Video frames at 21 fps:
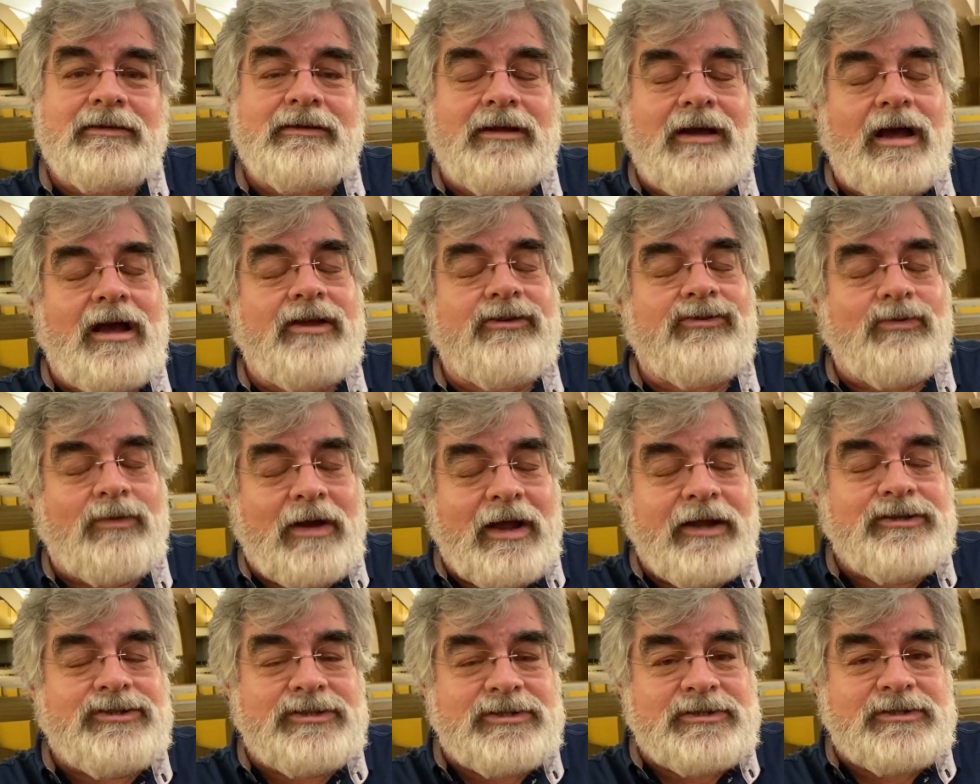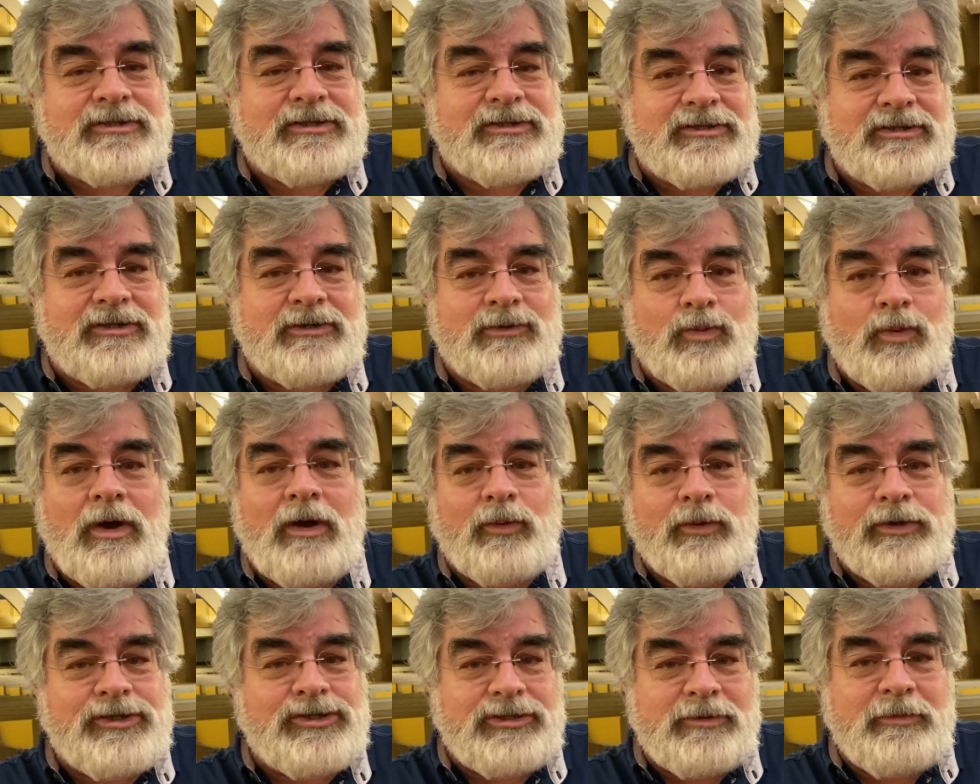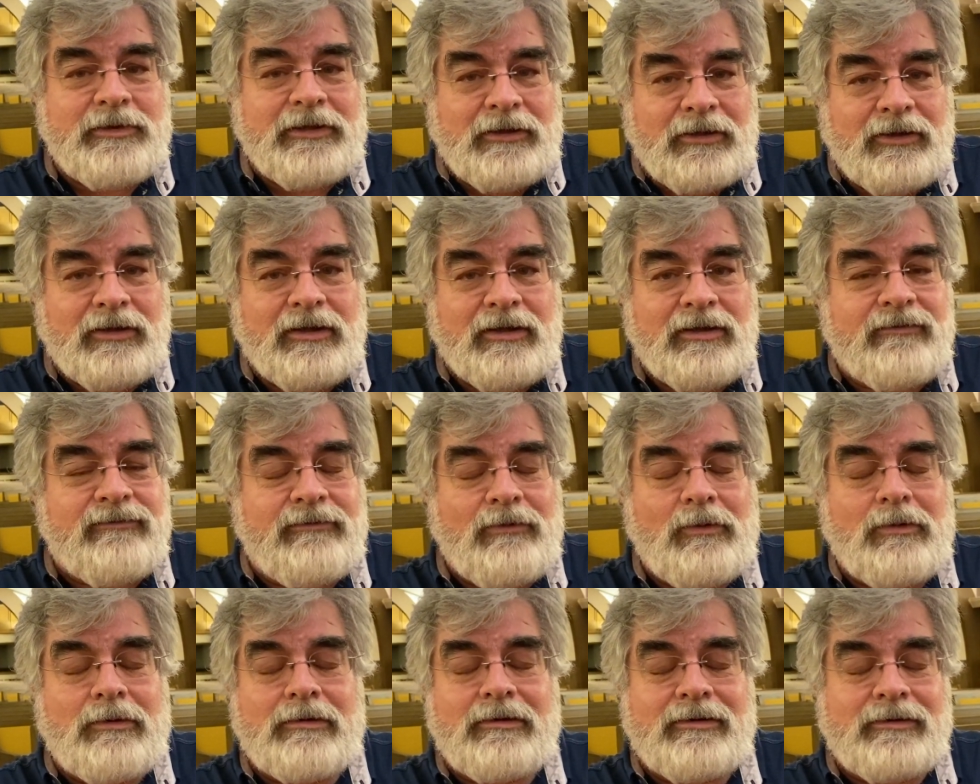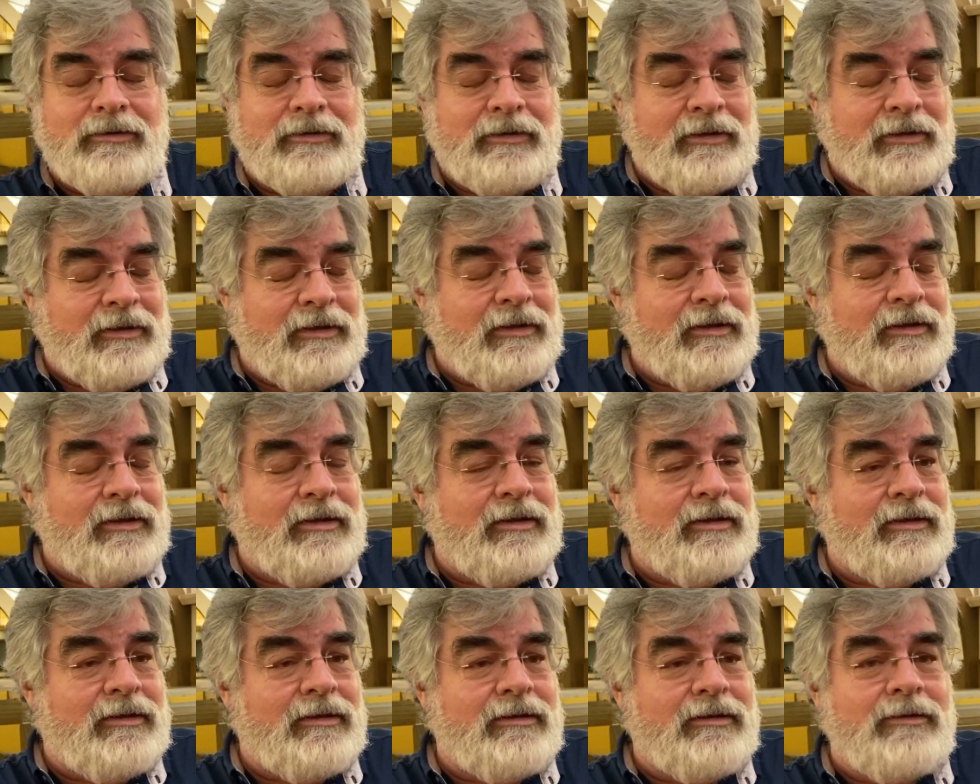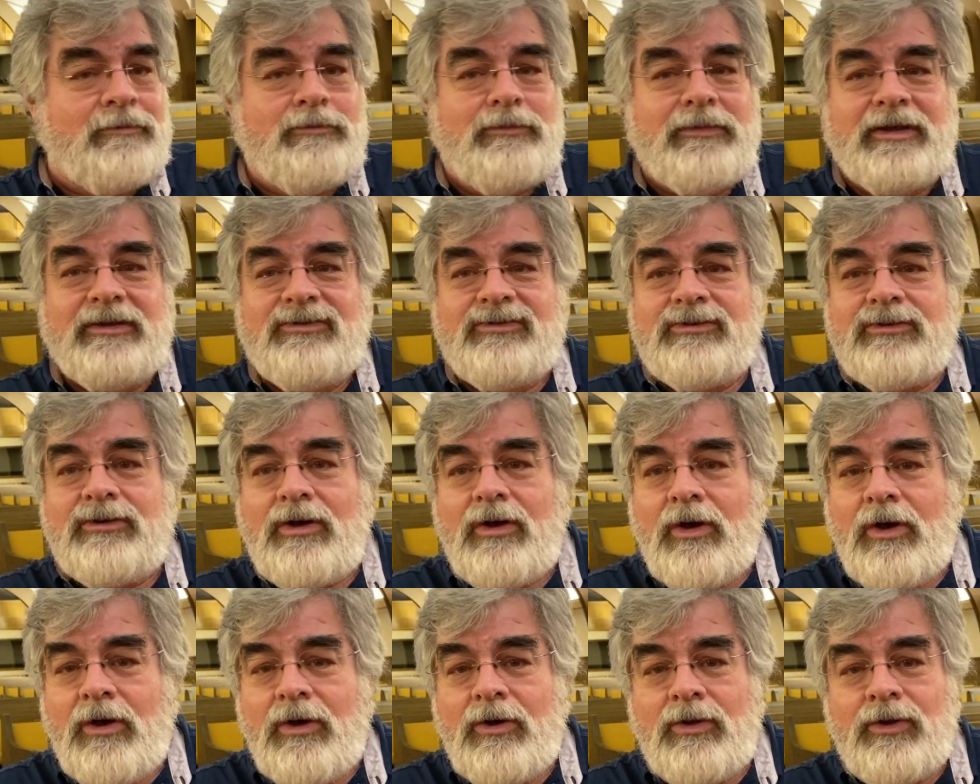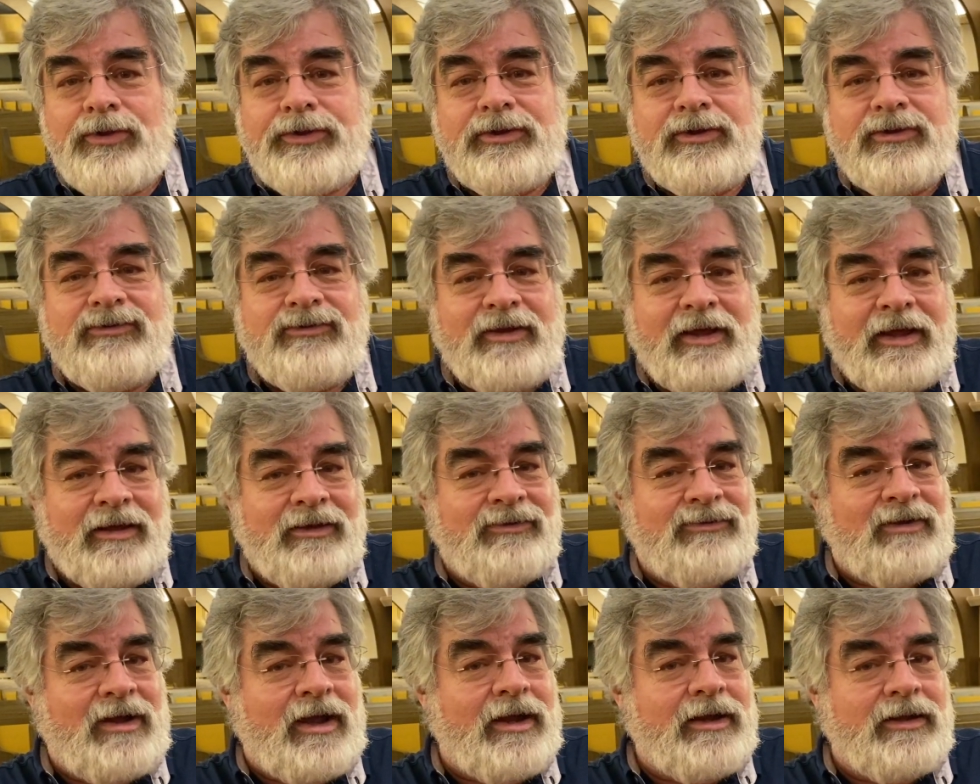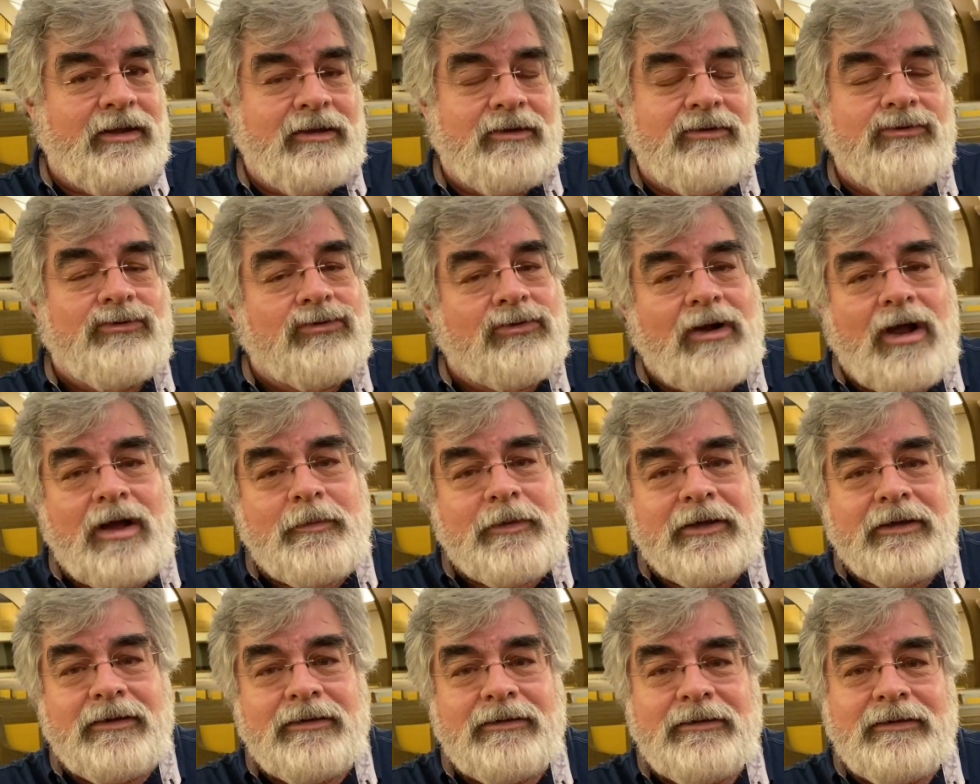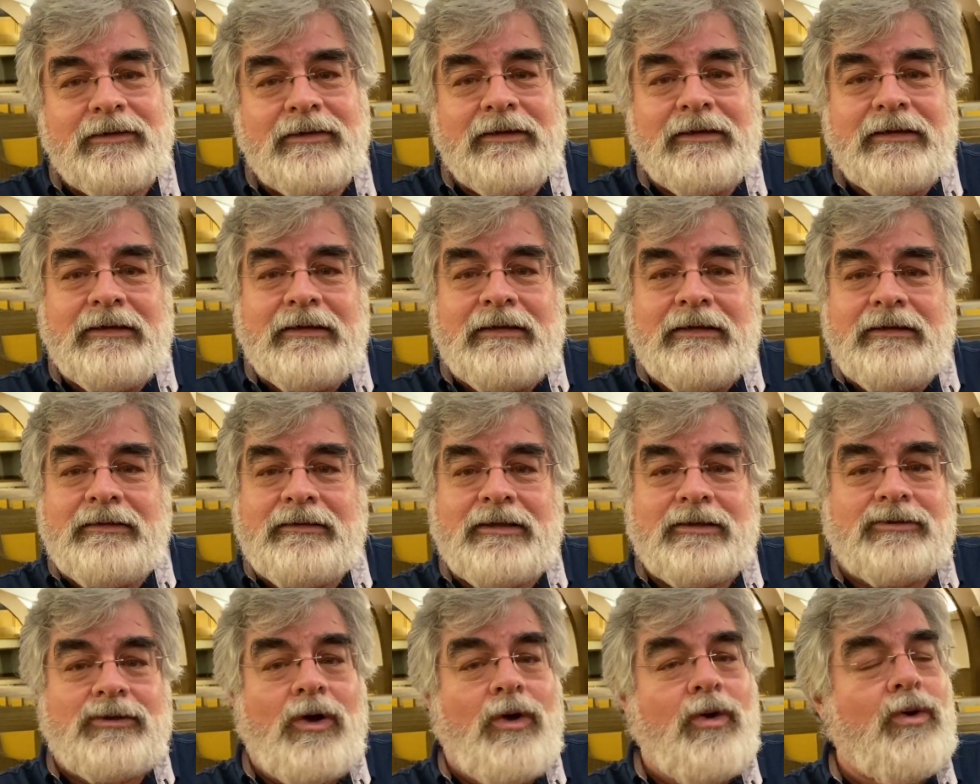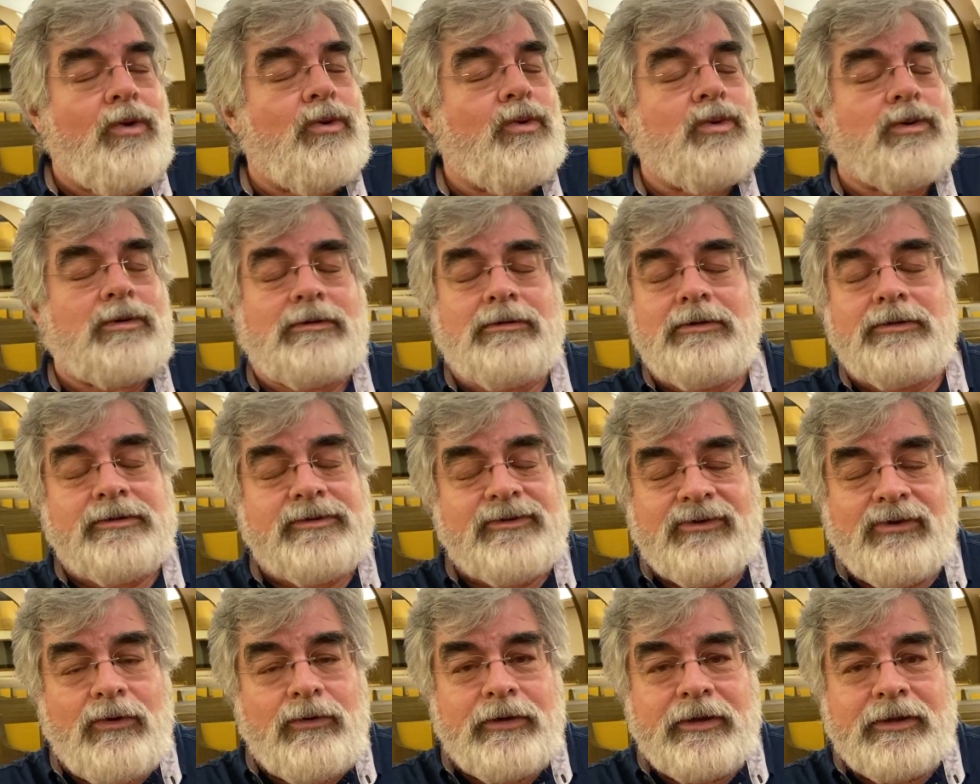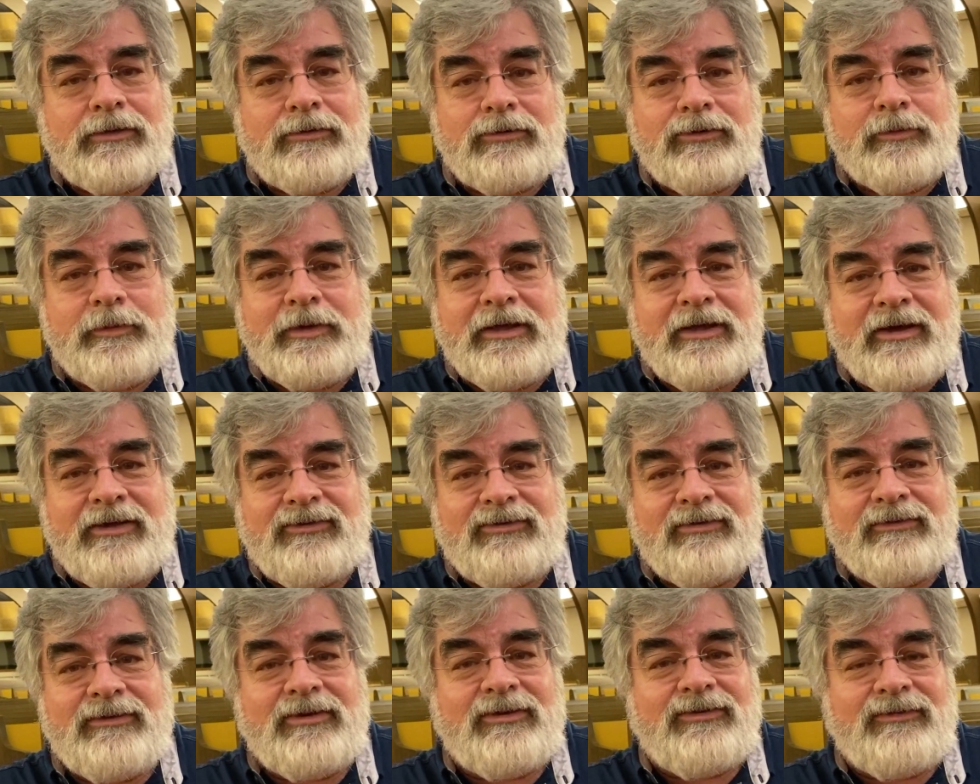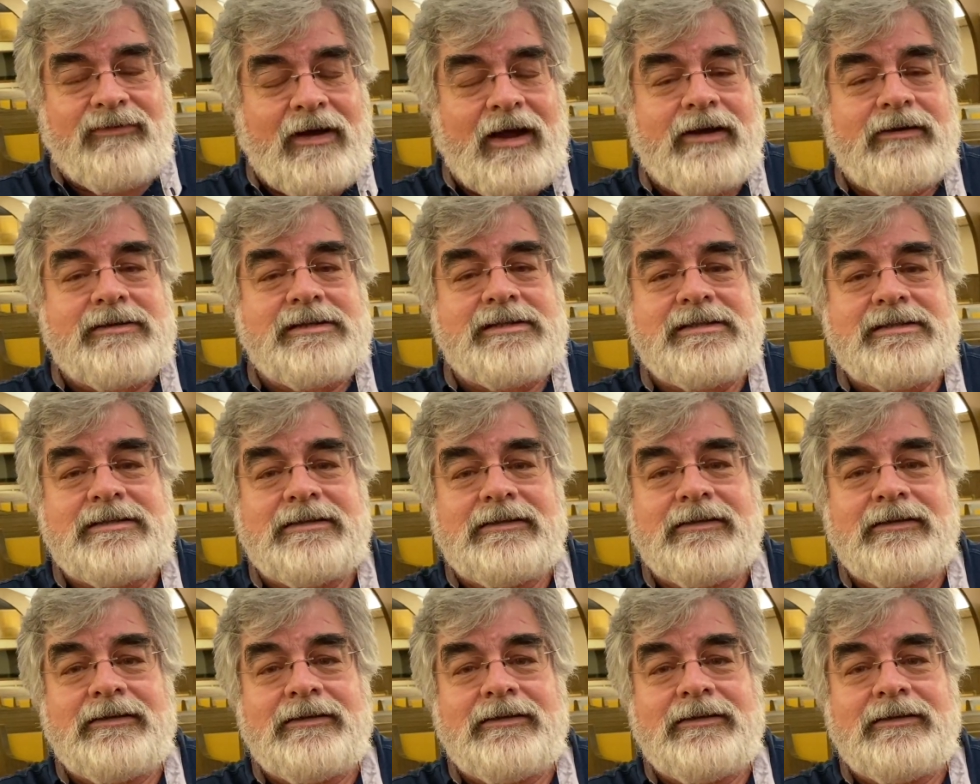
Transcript: God's righteousness is what we should be looking for amidst all this anxiety and trauma that the whole world is going through because of this virus.